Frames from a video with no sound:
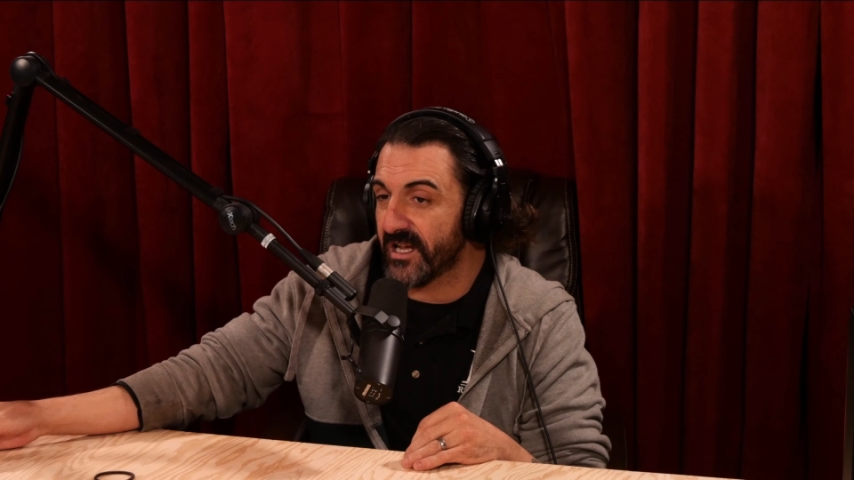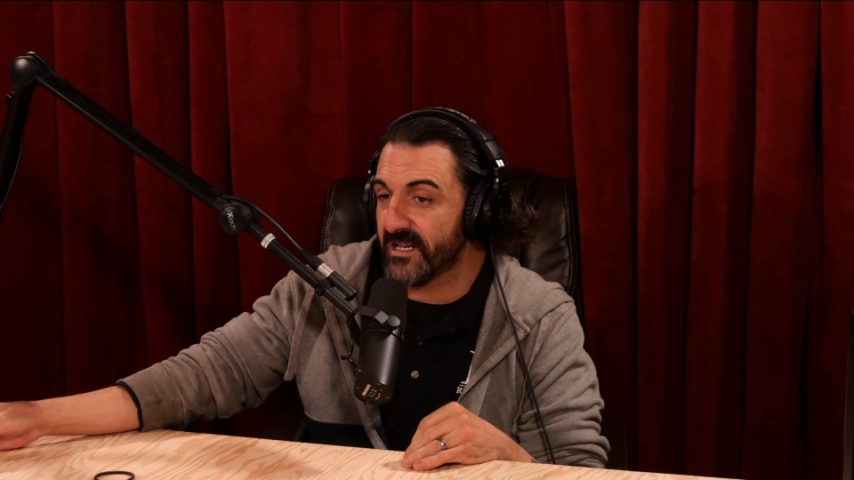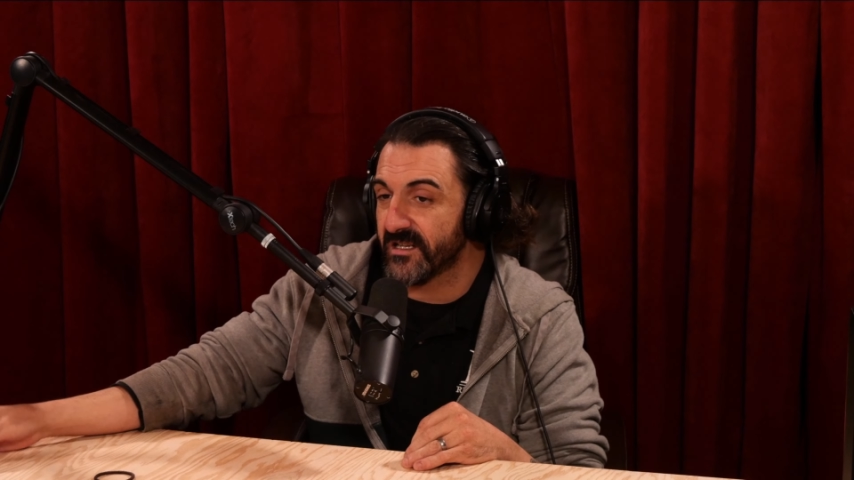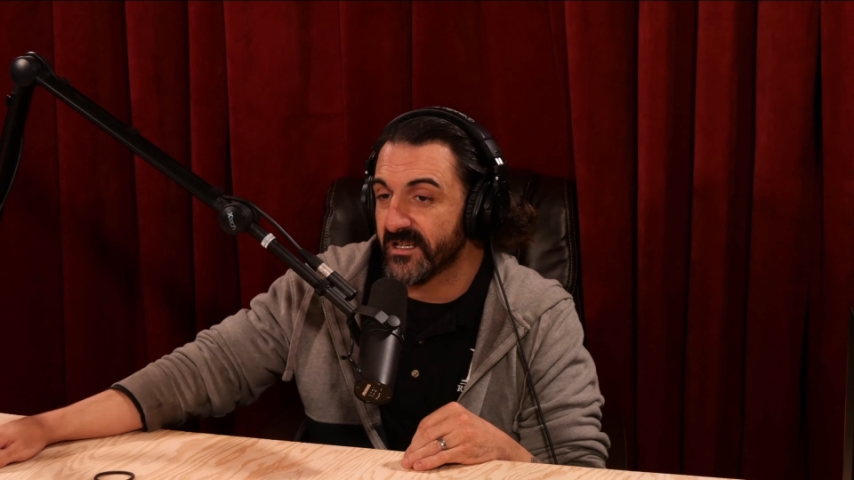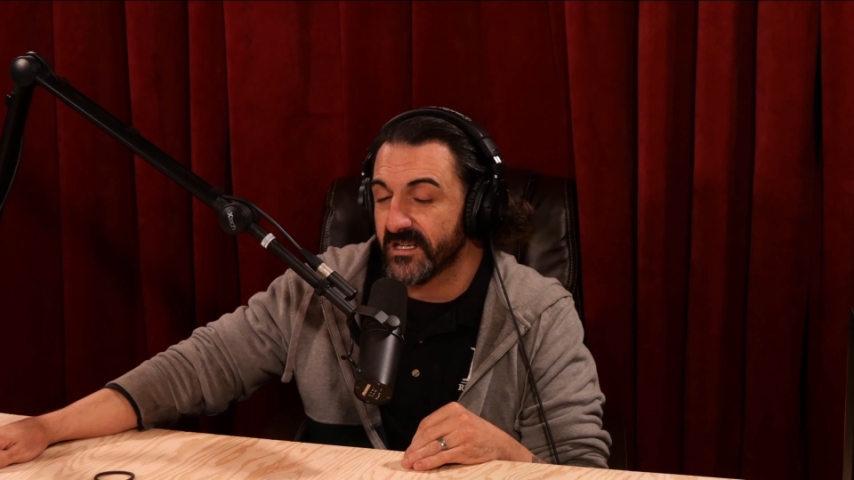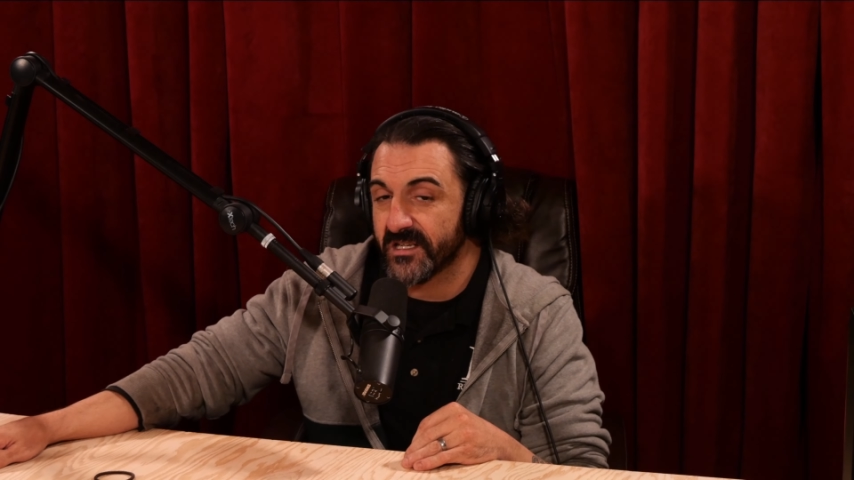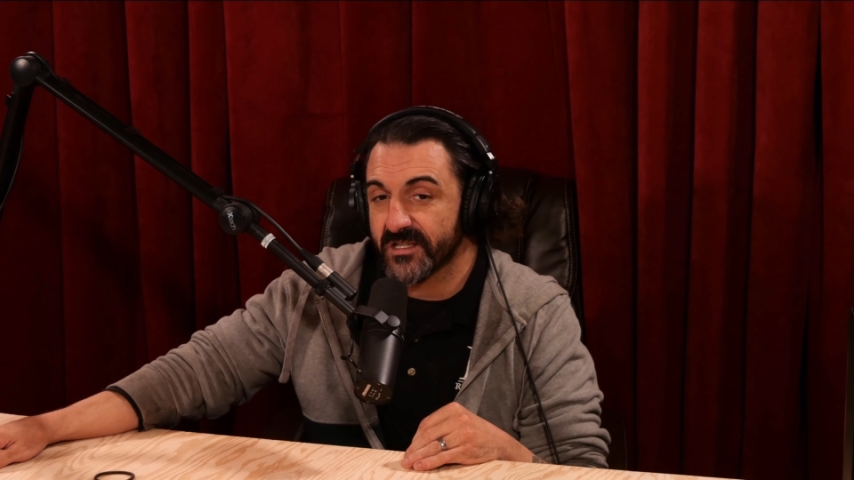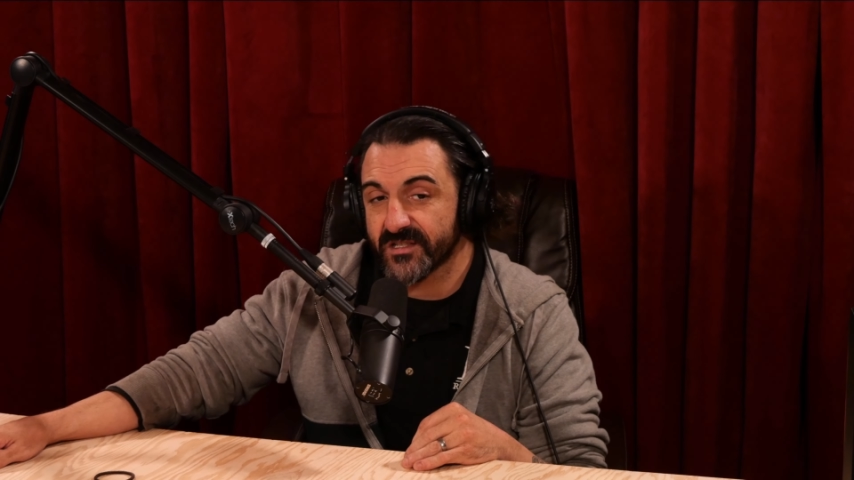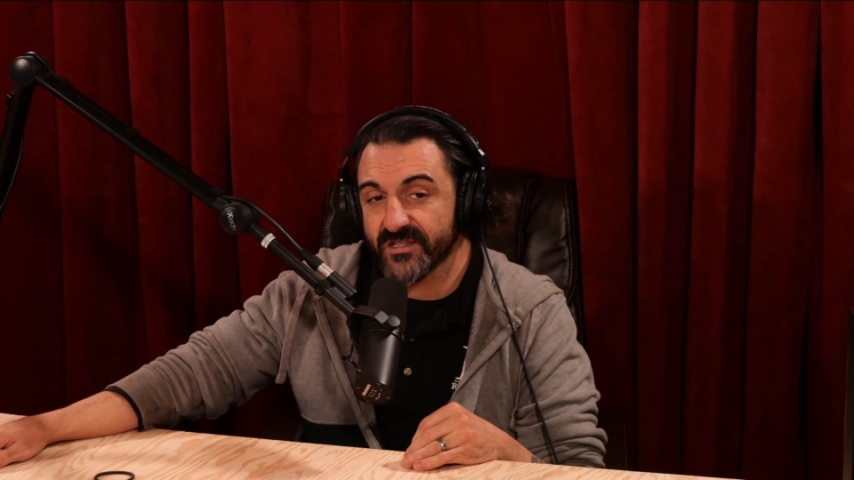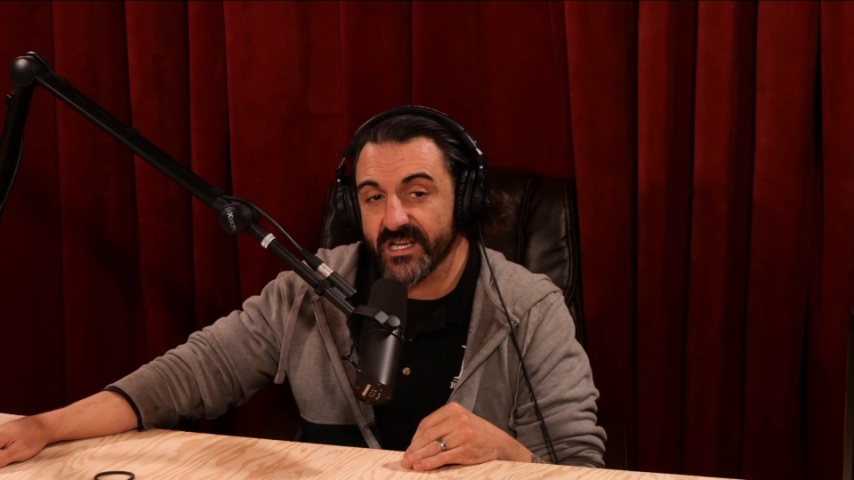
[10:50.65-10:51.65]
that
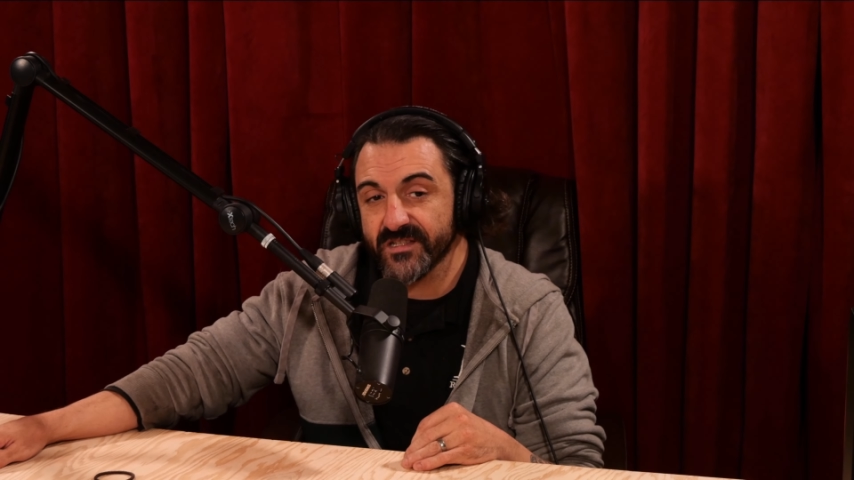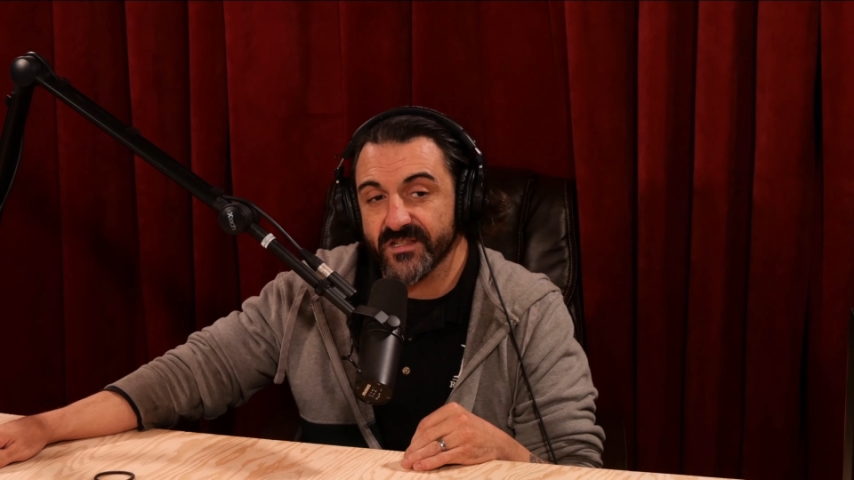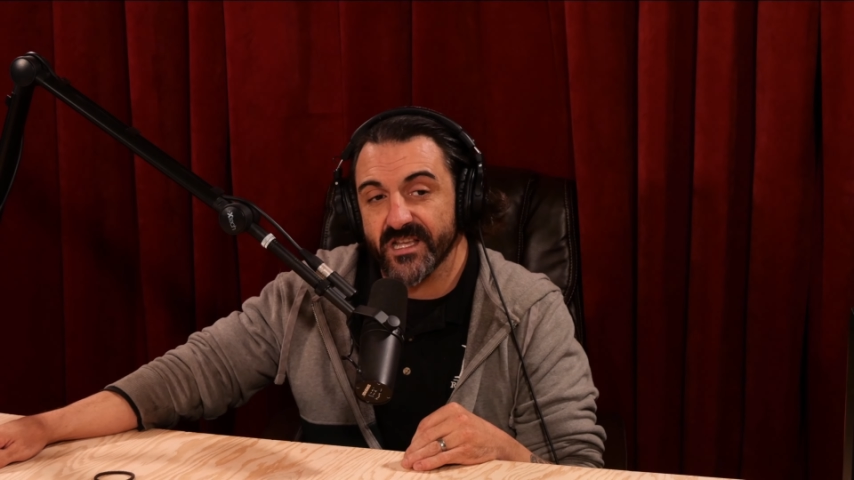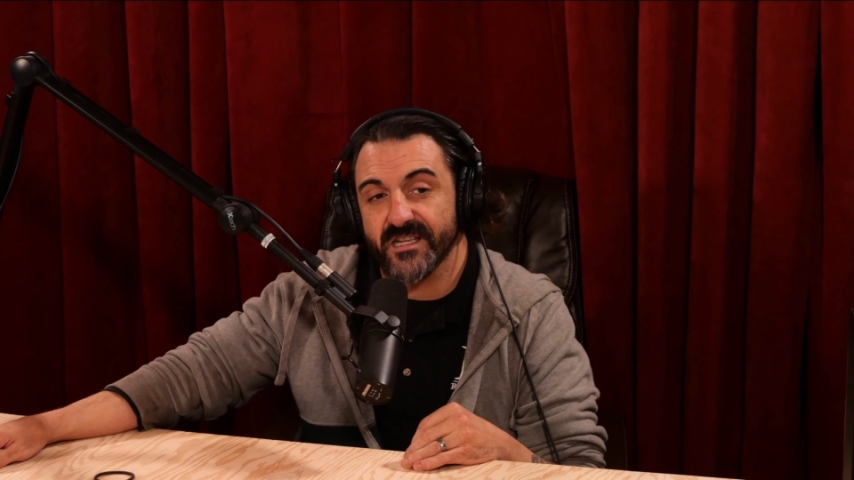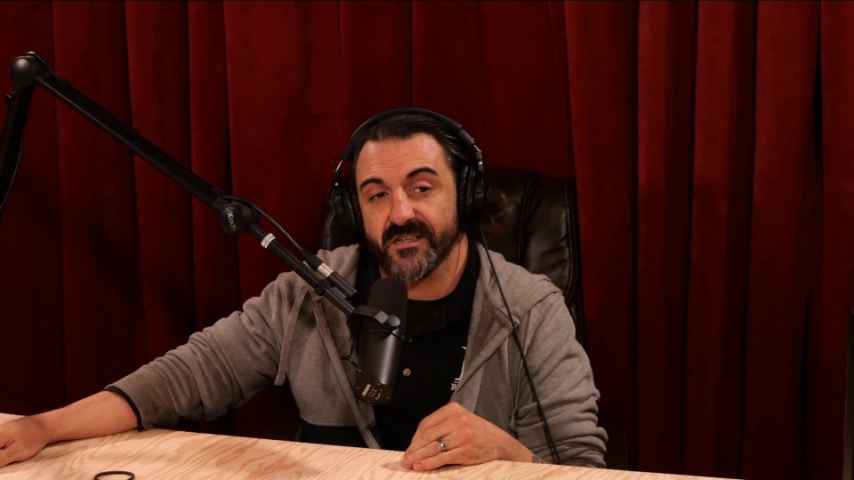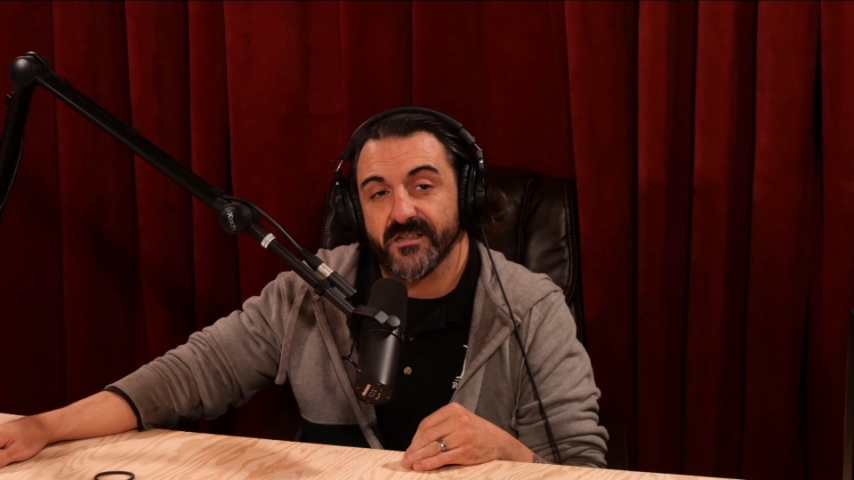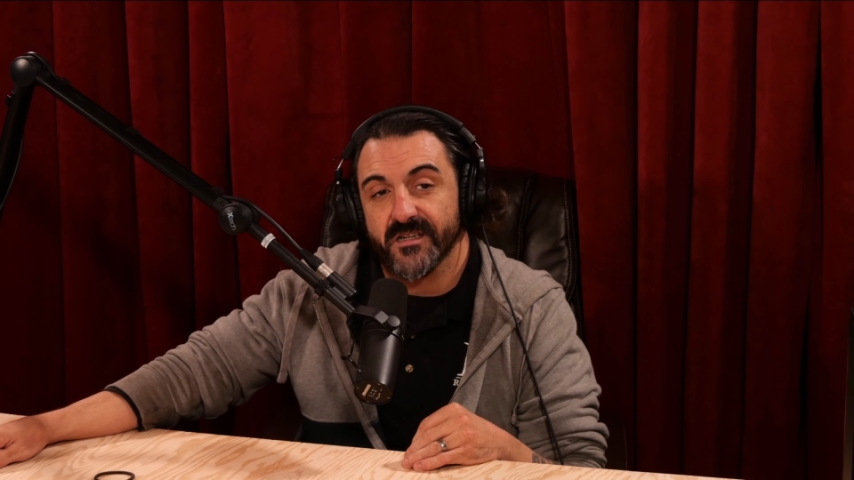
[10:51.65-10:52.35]
says that